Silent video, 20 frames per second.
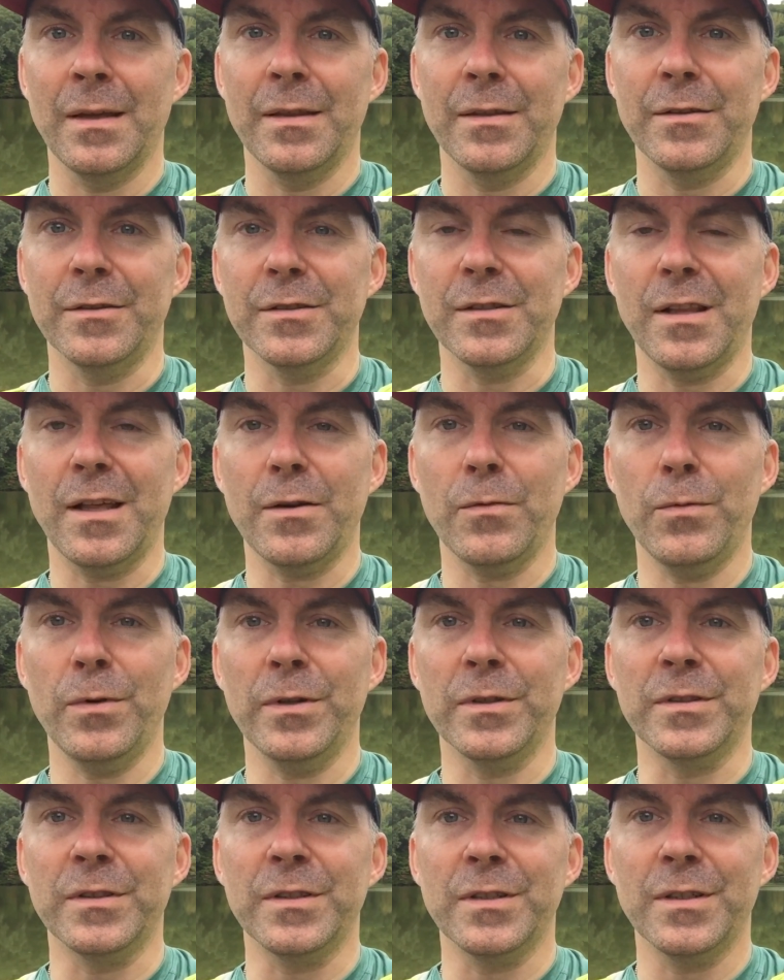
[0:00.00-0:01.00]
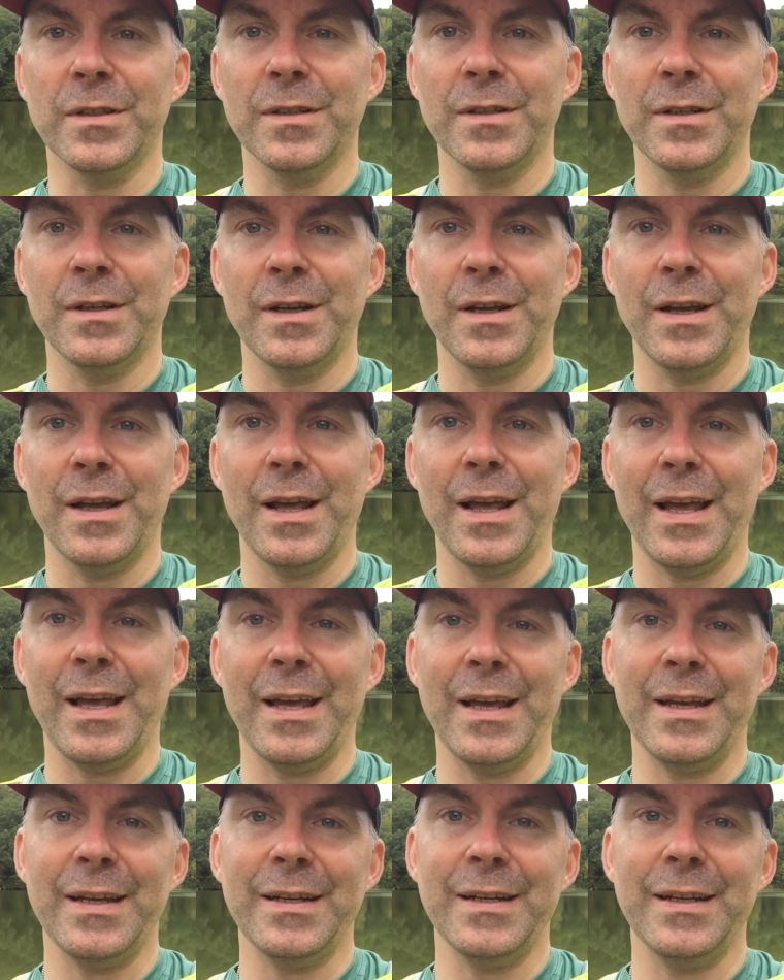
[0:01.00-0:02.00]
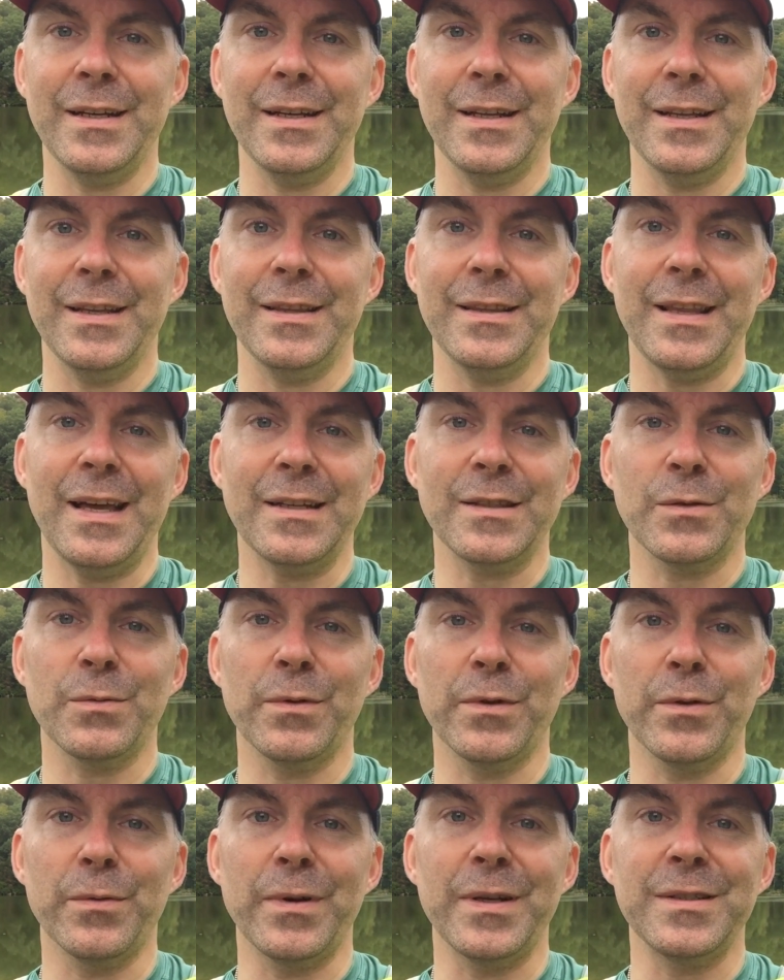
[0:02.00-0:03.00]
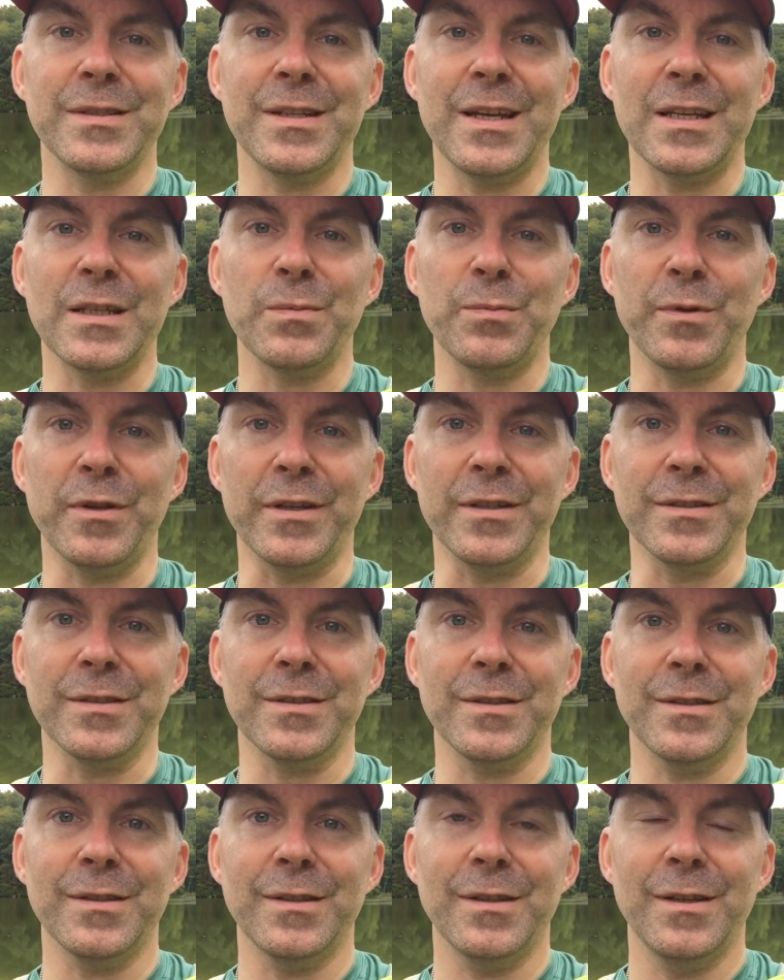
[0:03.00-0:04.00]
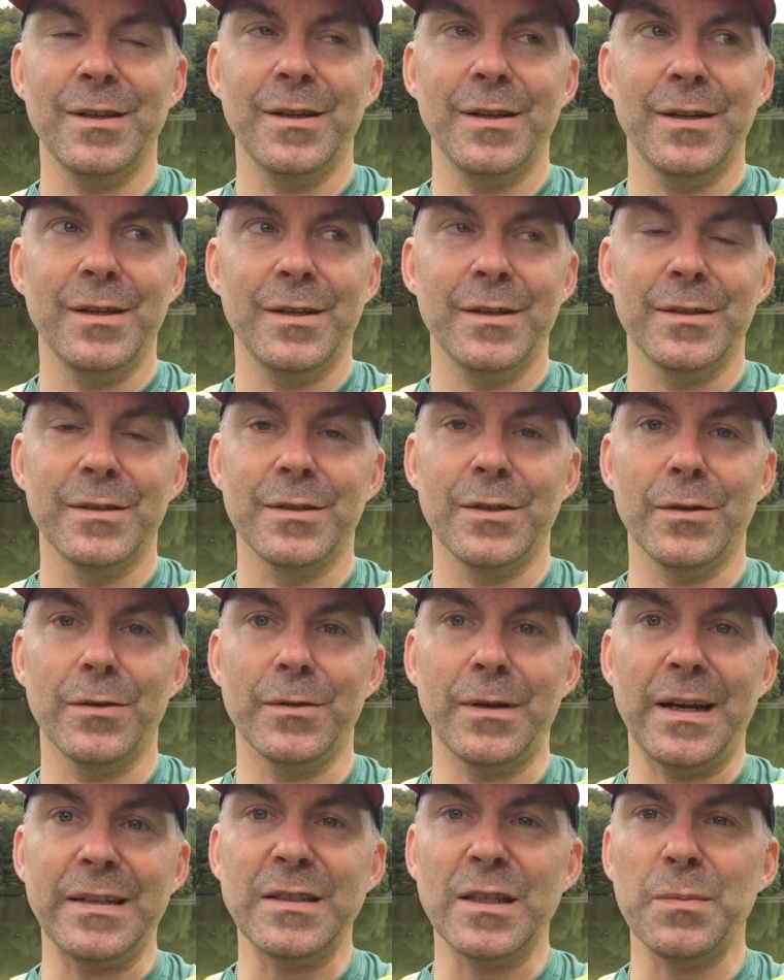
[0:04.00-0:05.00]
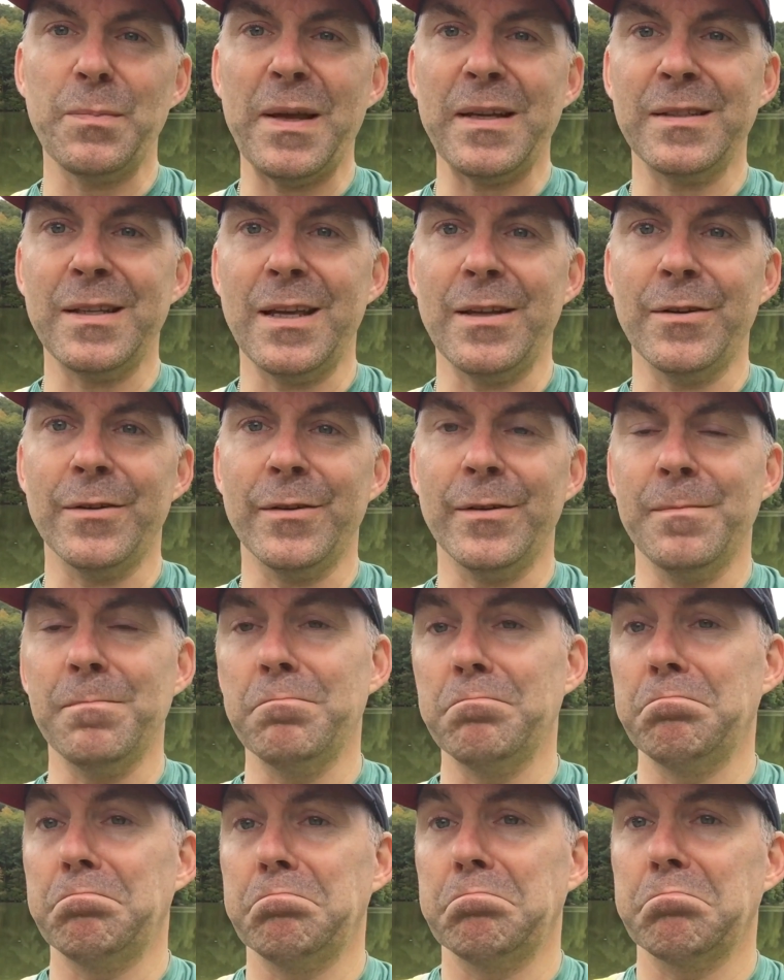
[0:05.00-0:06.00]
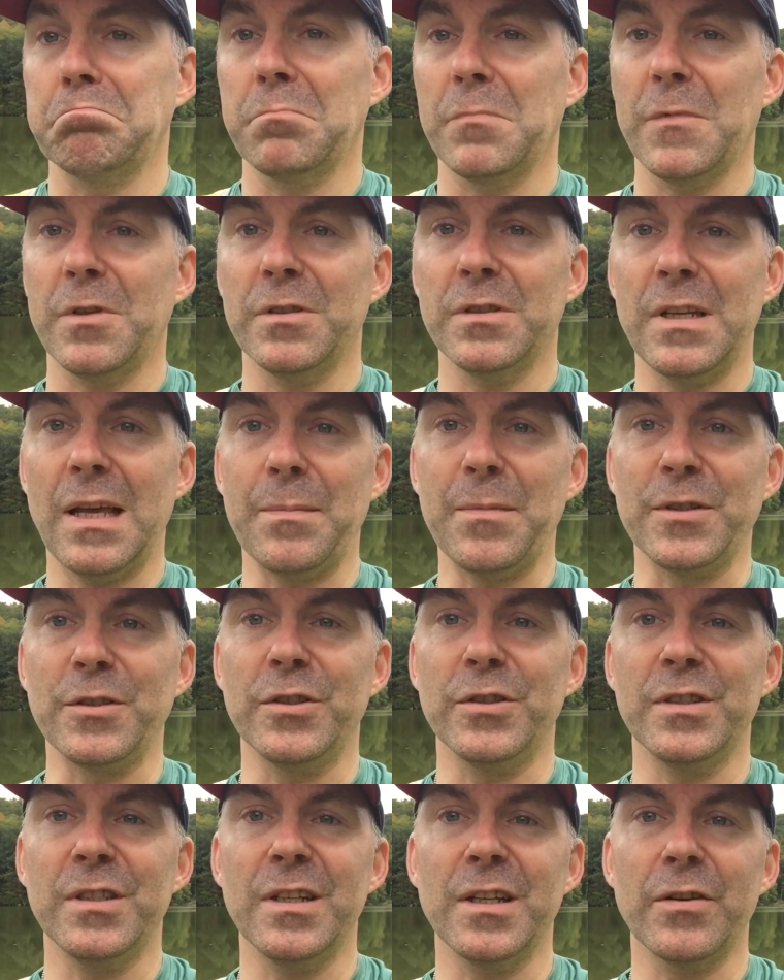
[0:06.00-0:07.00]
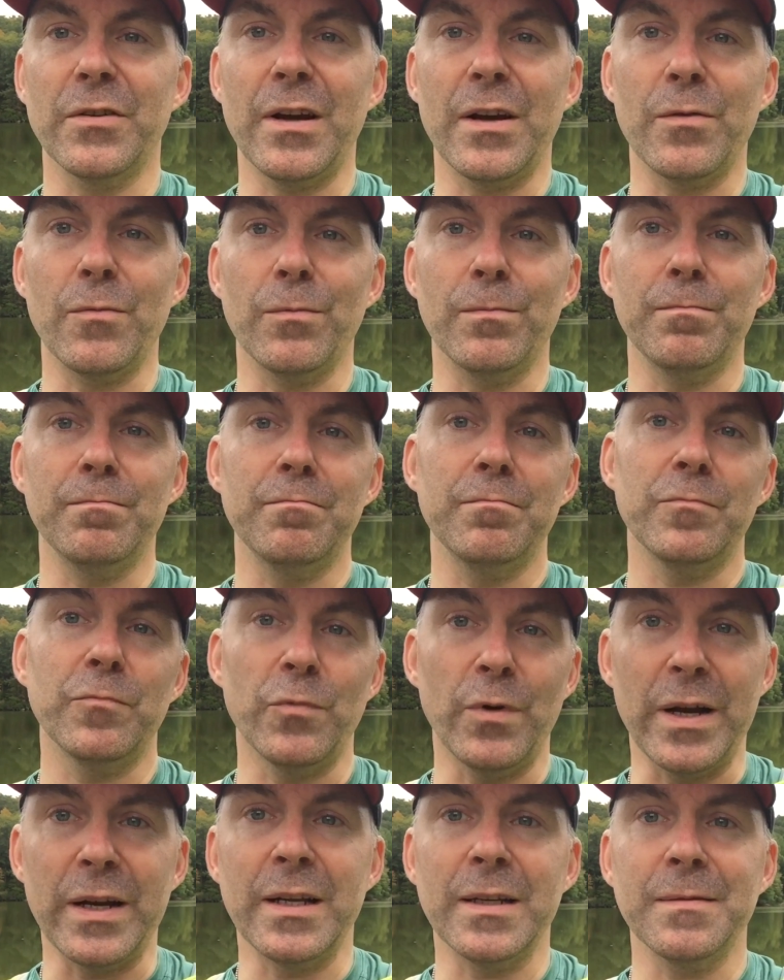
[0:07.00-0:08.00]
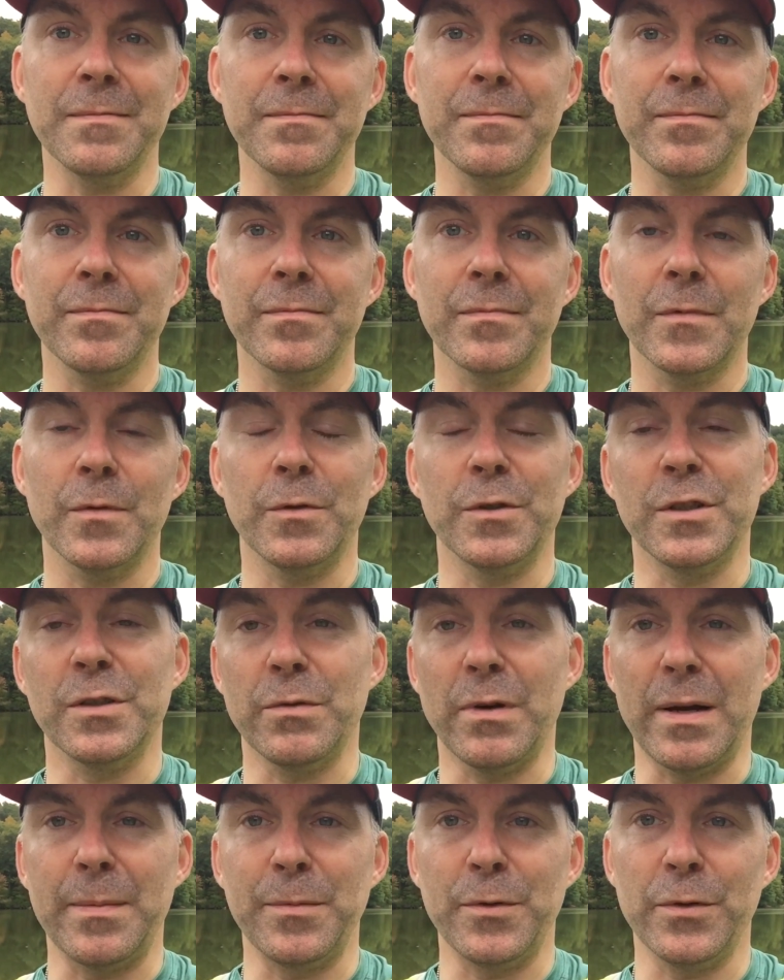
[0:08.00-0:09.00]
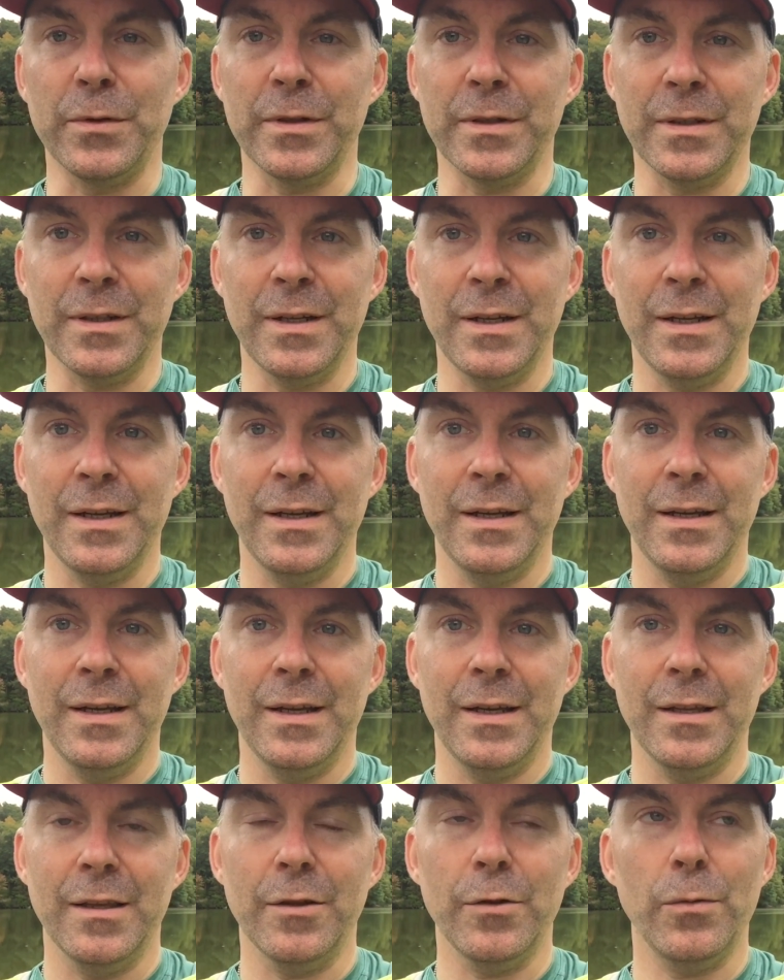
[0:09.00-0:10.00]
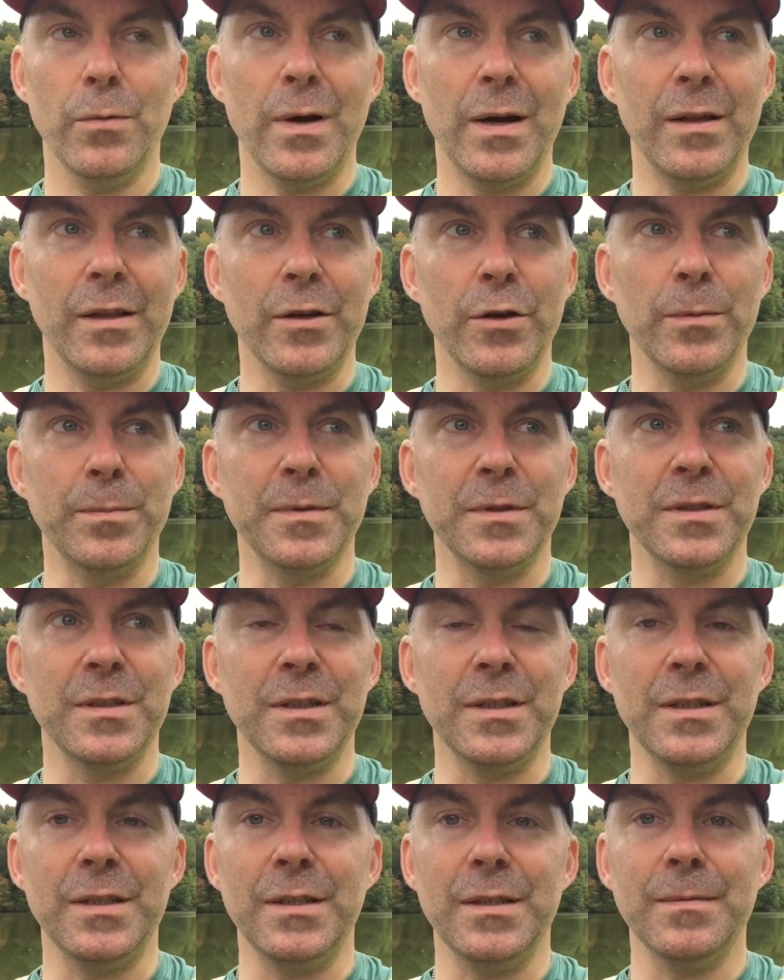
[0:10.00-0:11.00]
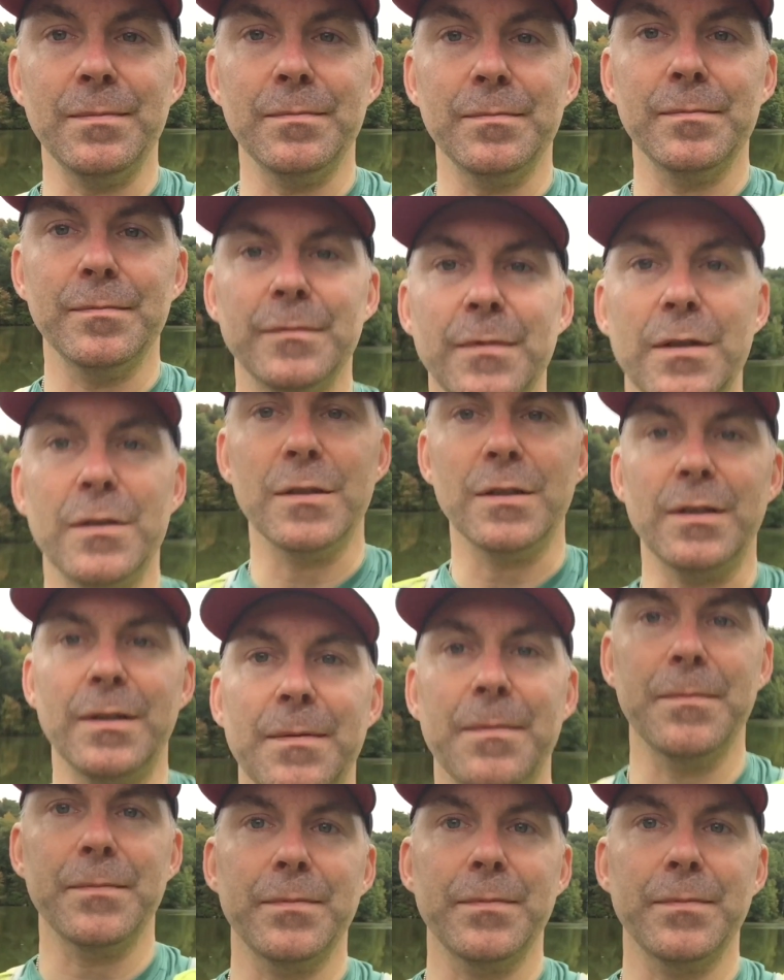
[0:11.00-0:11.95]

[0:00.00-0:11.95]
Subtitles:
there's a lot of woods, and that's where the race takes place. So as a spectator, there's not much. You're sitting around waiting, which is what I'm doing. A little while I hope to see, let's see,